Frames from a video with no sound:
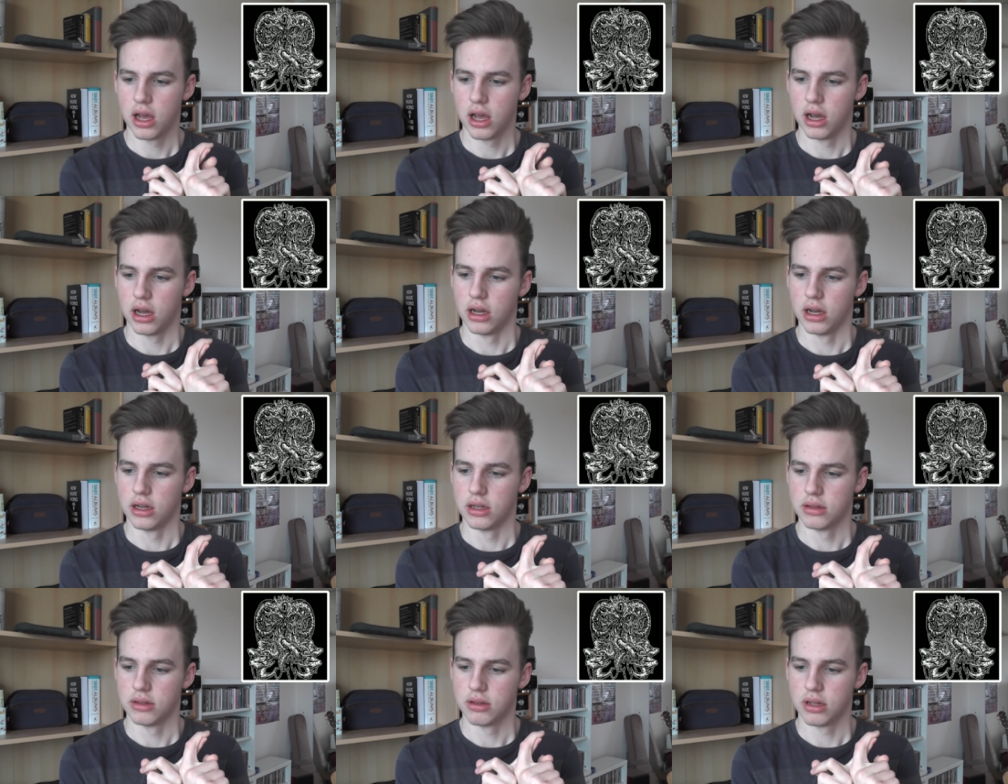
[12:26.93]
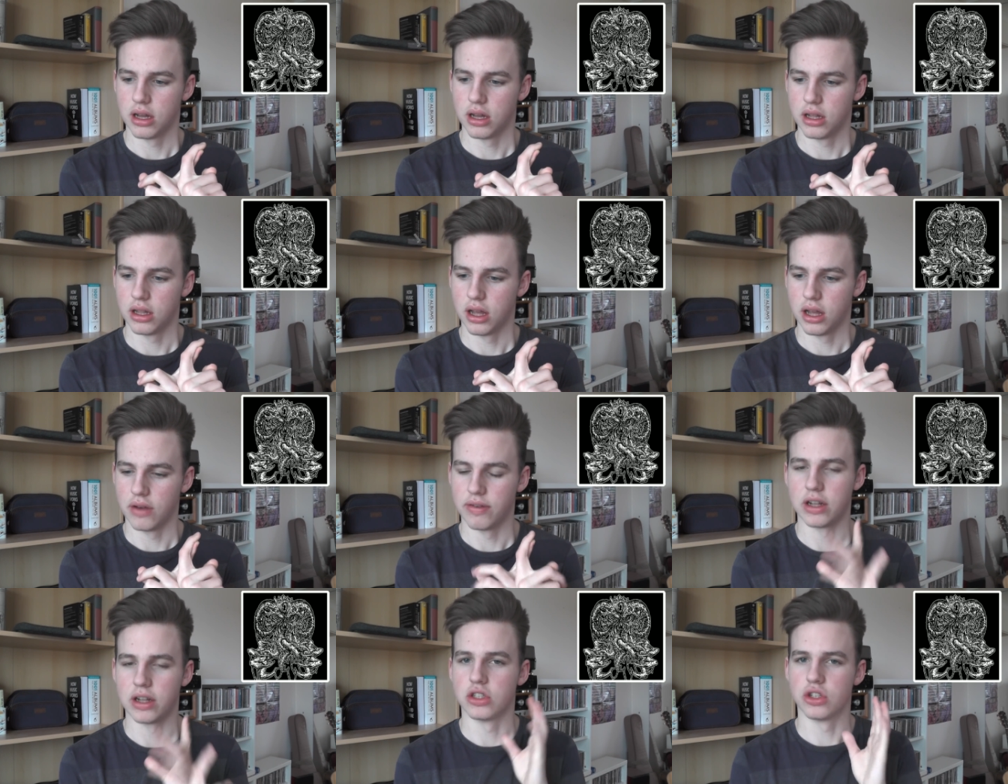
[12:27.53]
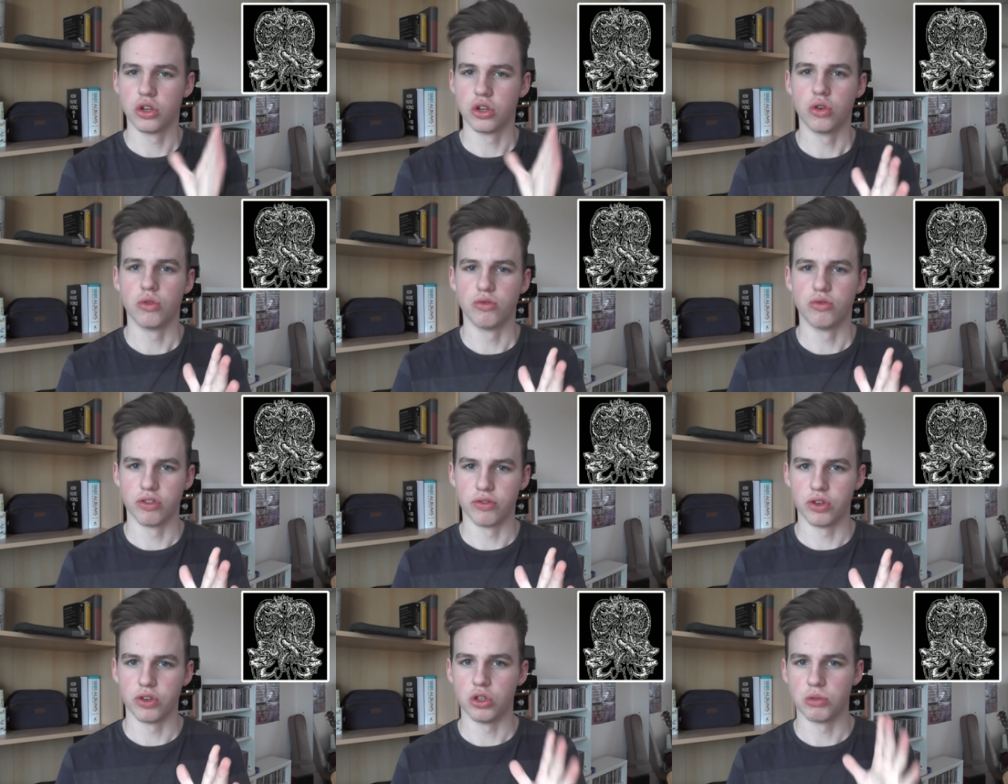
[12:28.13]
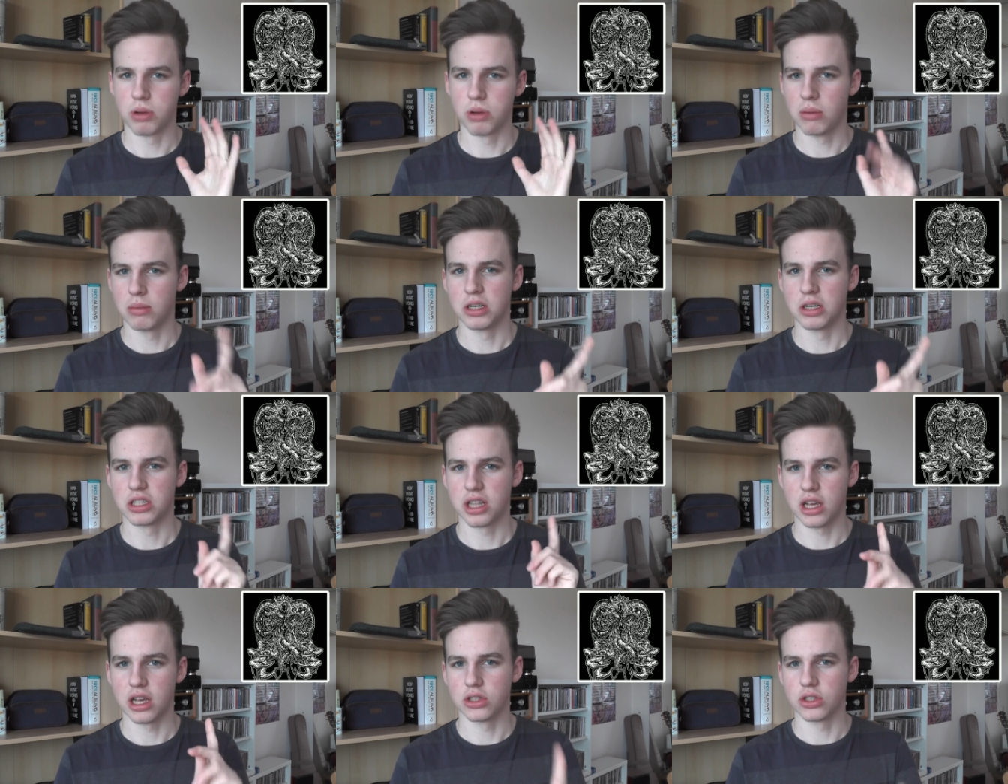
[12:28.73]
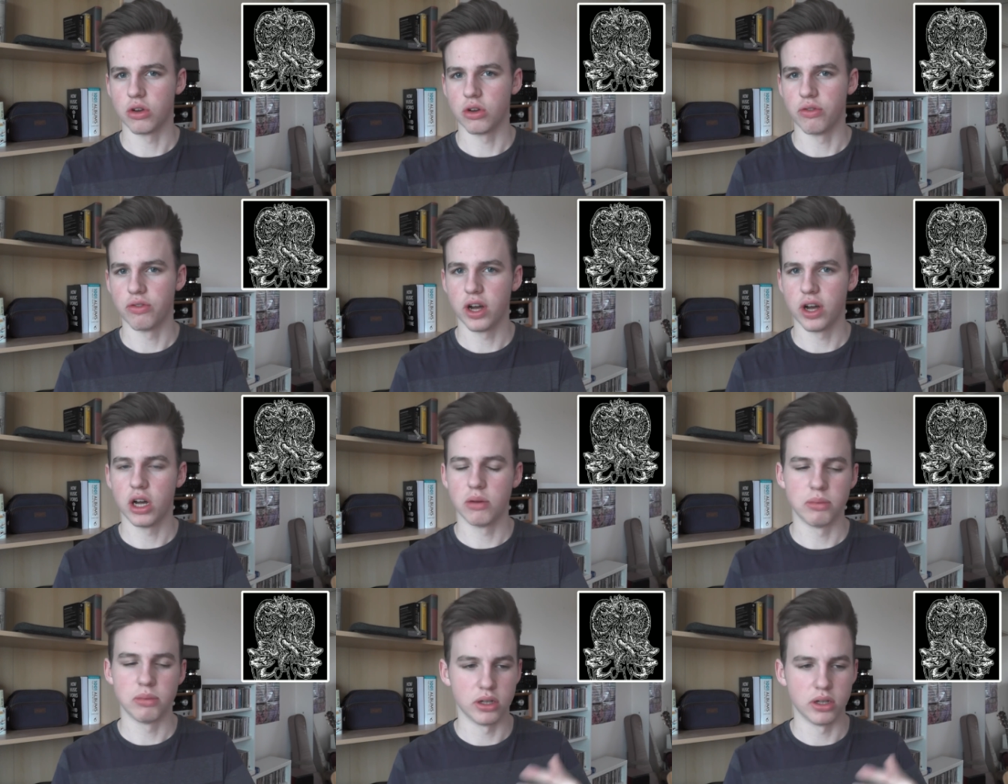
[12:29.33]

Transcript: I've had 2 reviews published there so far,